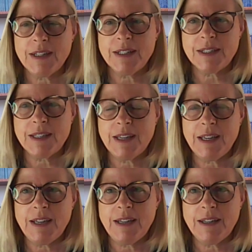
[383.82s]
is
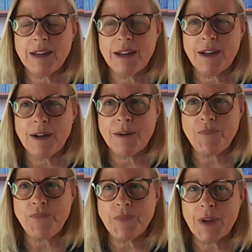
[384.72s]
the,
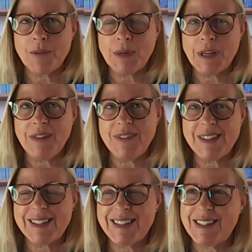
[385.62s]
um, I believe,
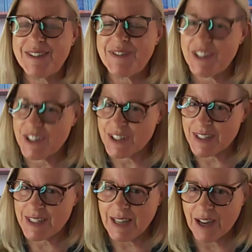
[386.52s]
is the
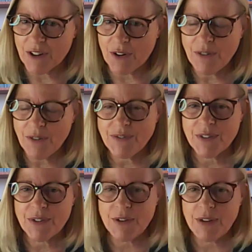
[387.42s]
deficiency cutoff,
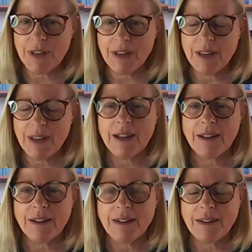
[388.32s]
thirty,
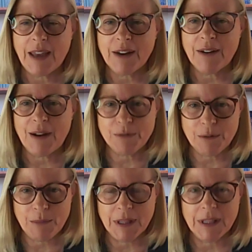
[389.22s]
yeah, mm-hmm. nanograms
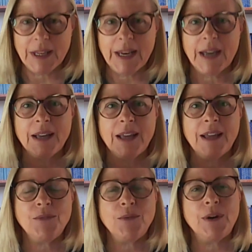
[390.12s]
per milliliter.
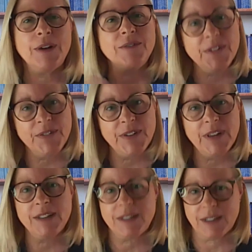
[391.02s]
And, and
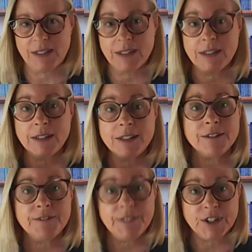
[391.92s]
fifty is considered
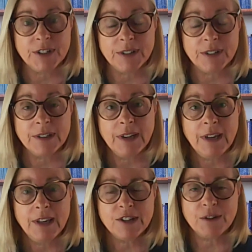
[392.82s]
sufficient.
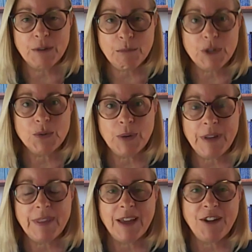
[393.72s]
Mm-hmm. So in
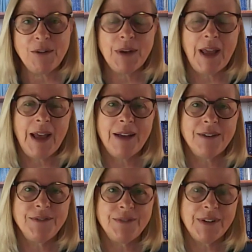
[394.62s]
between that, you would
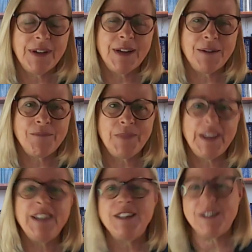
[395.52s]
have um
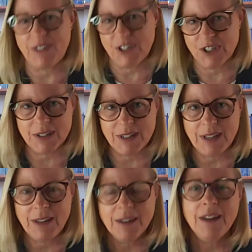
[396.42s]

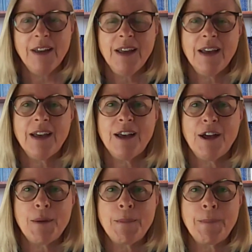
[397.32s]
insufficiency. Okay.
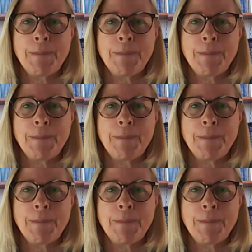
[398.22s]
Um